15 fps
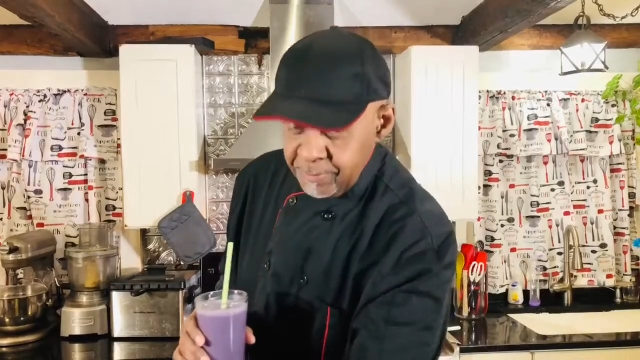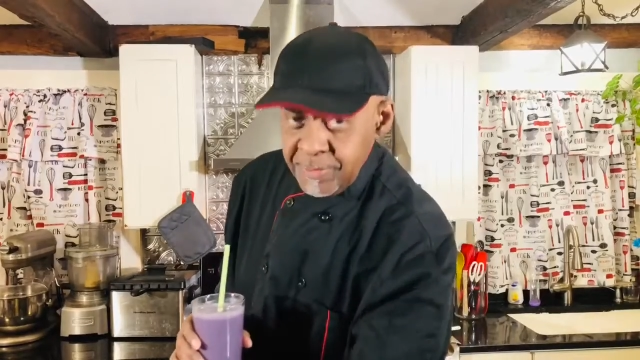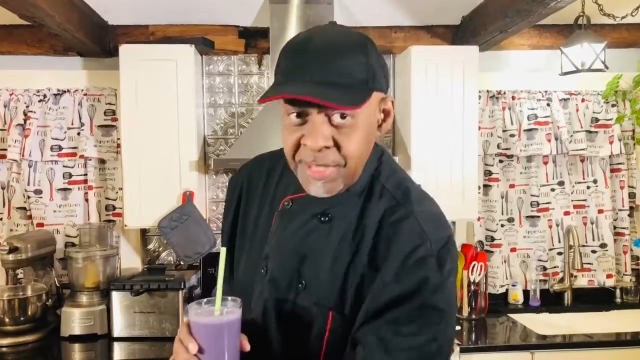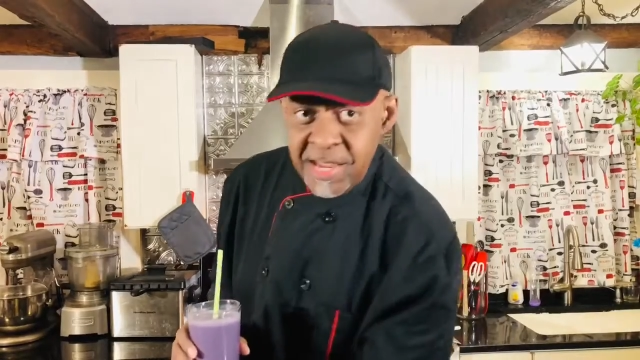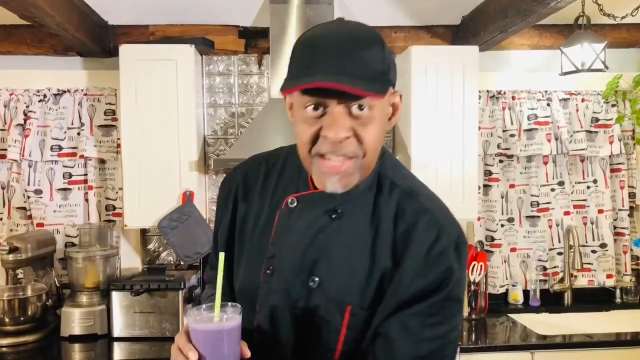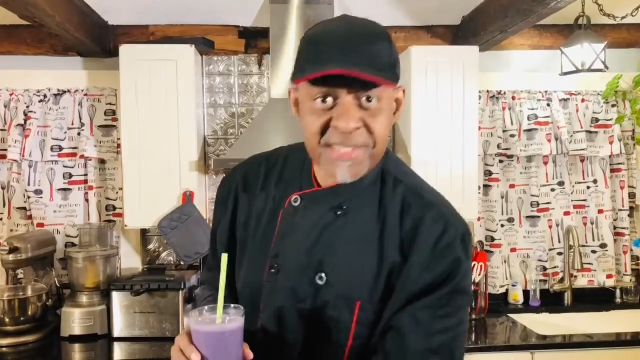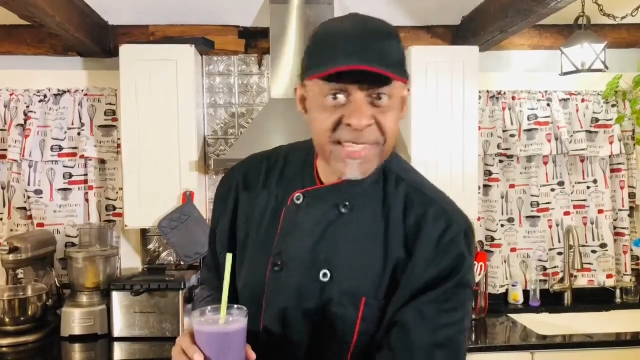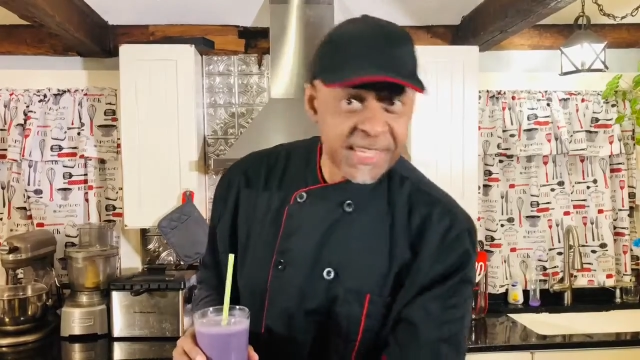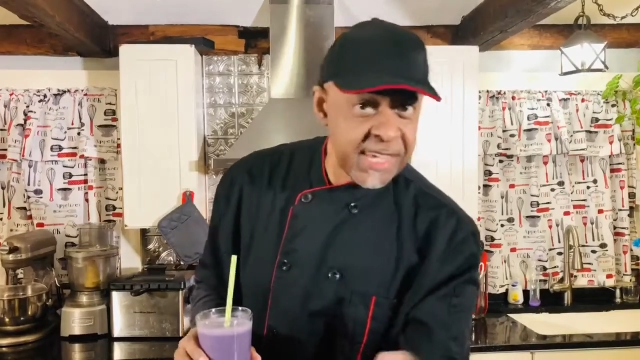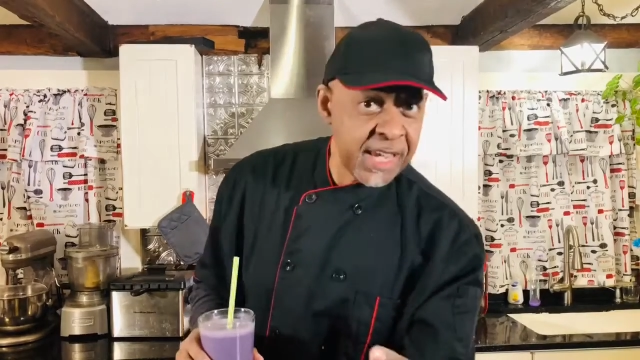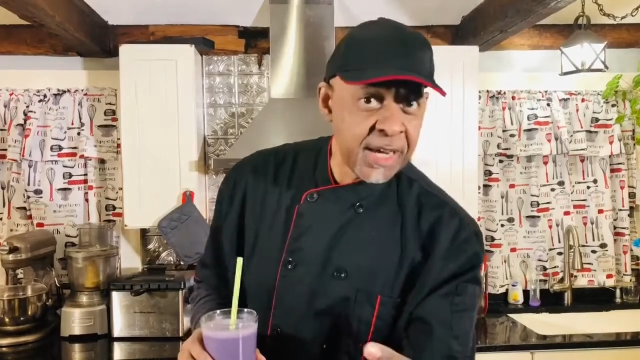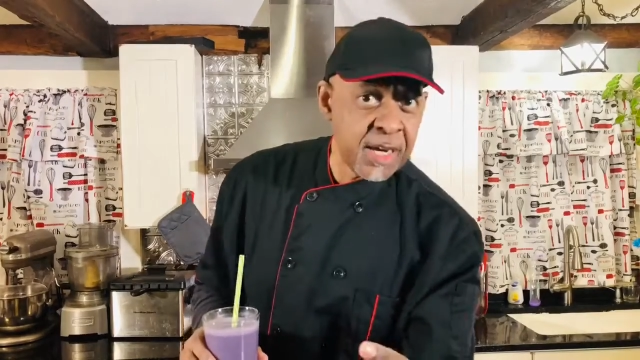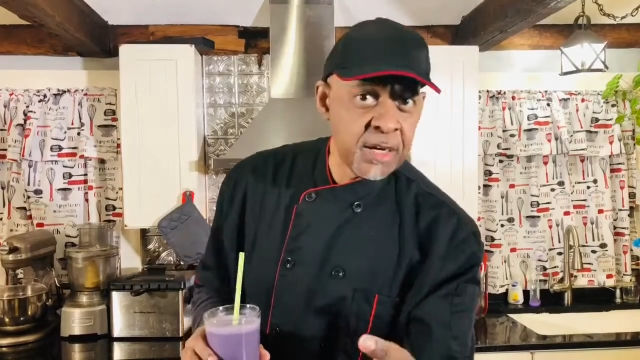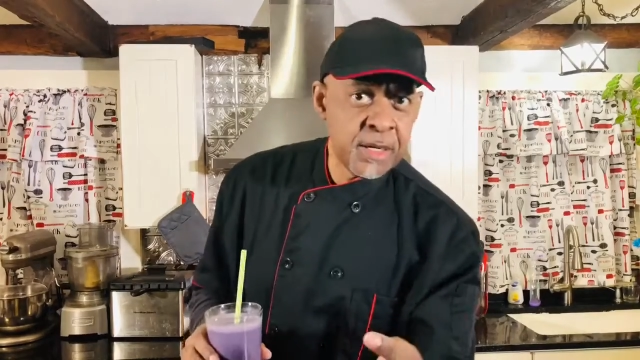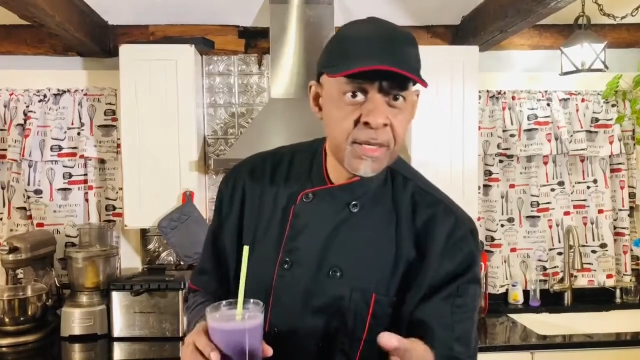Here's the
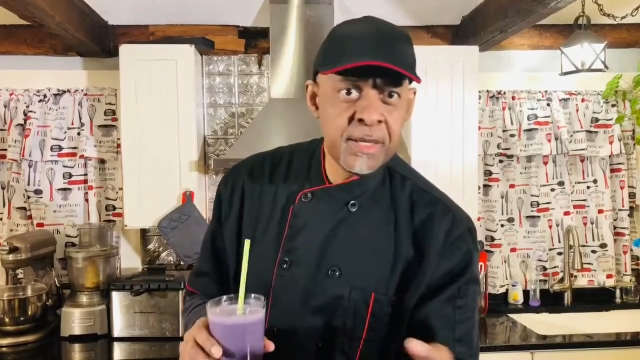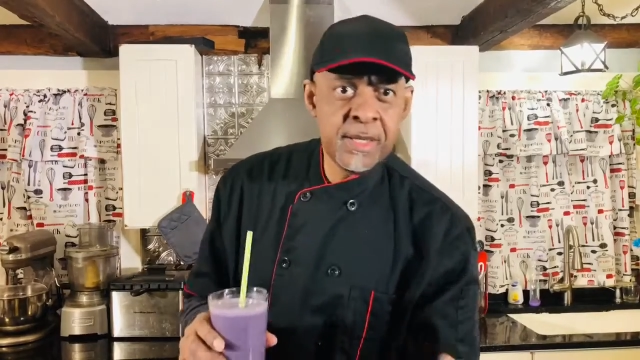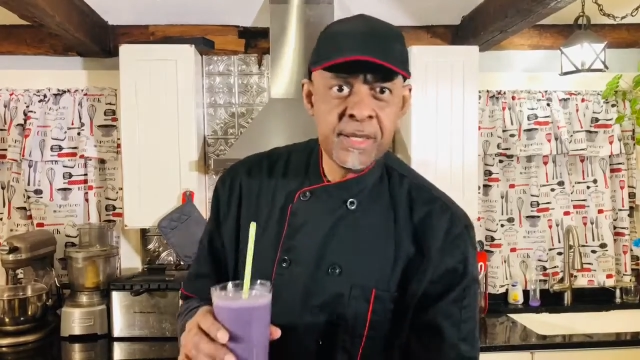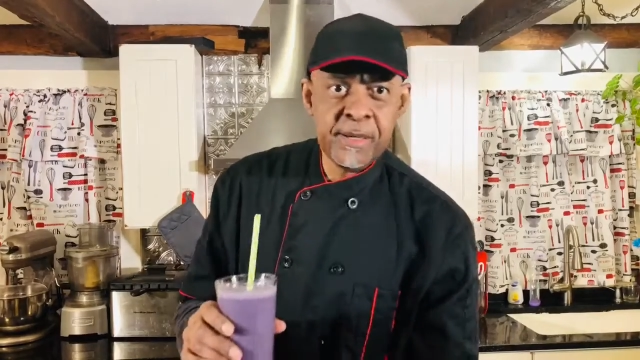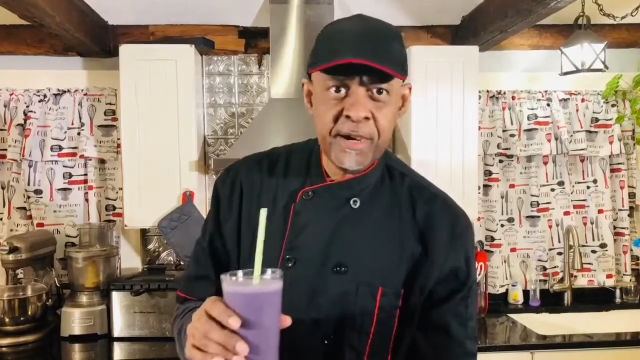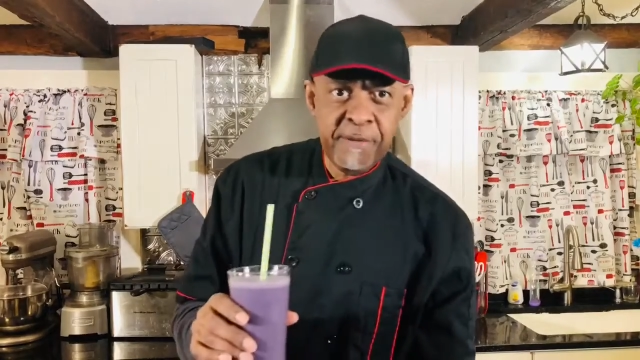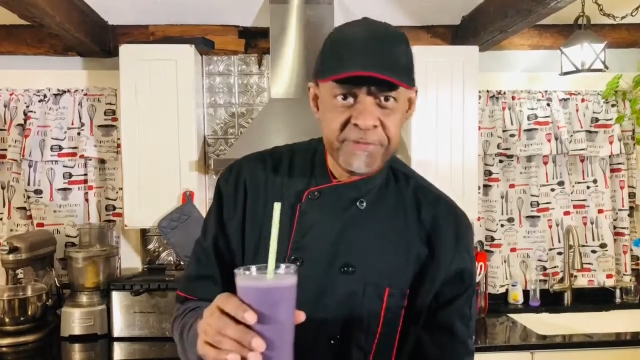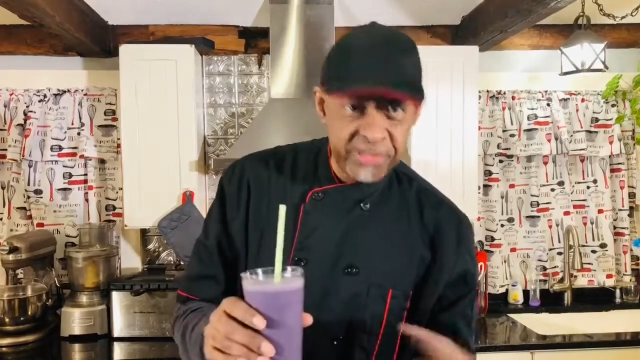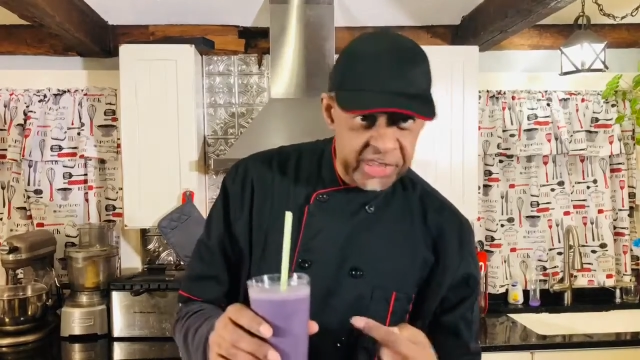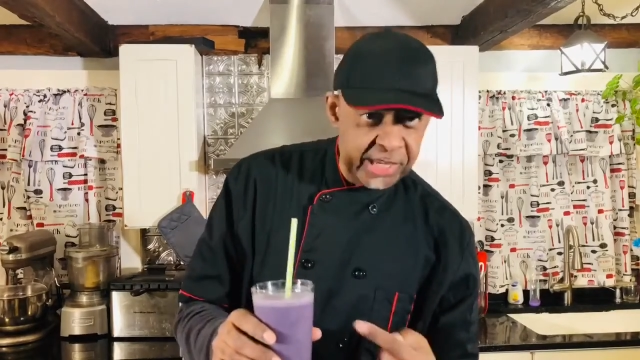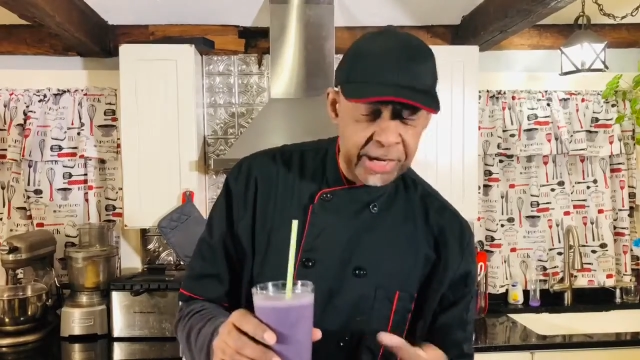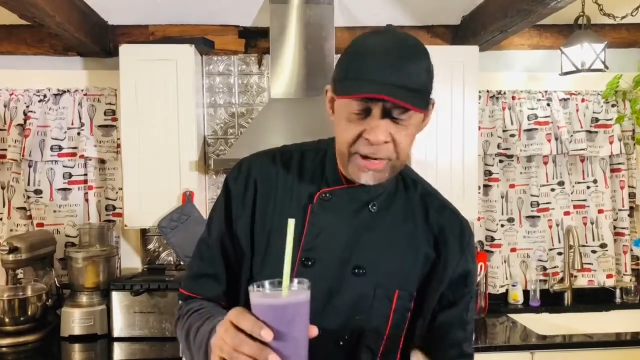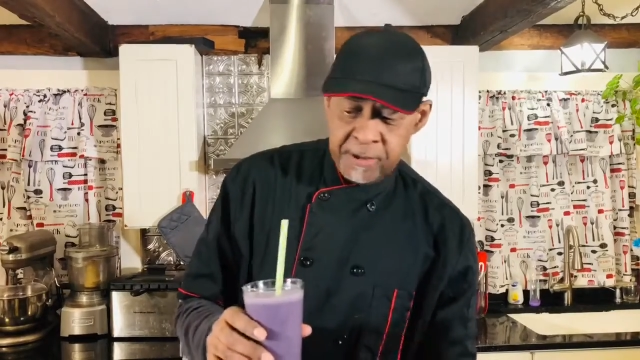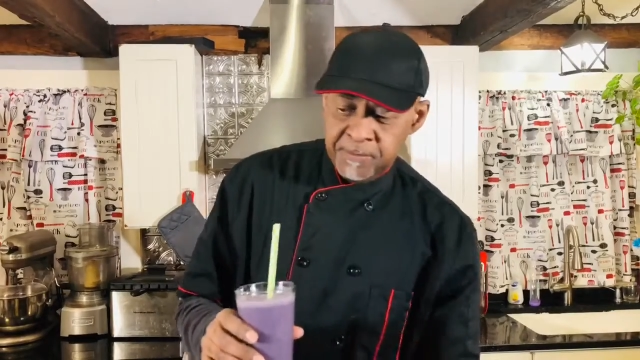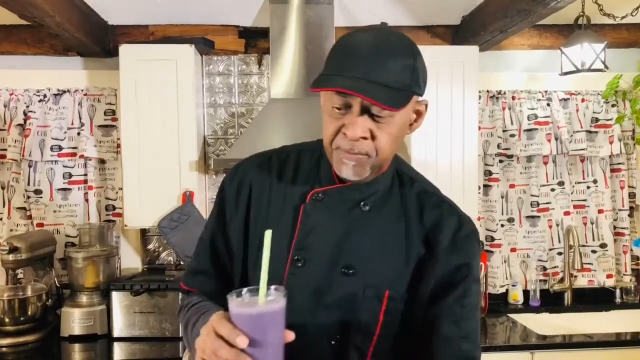kicker of
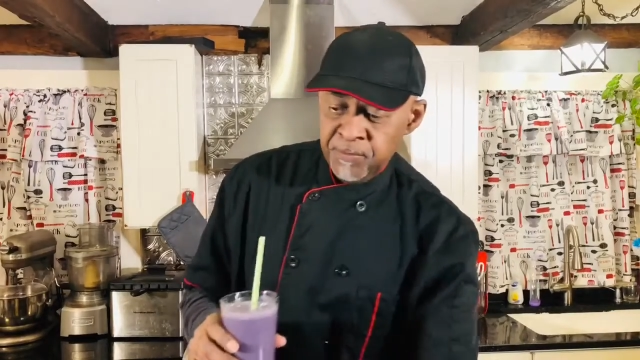thicker.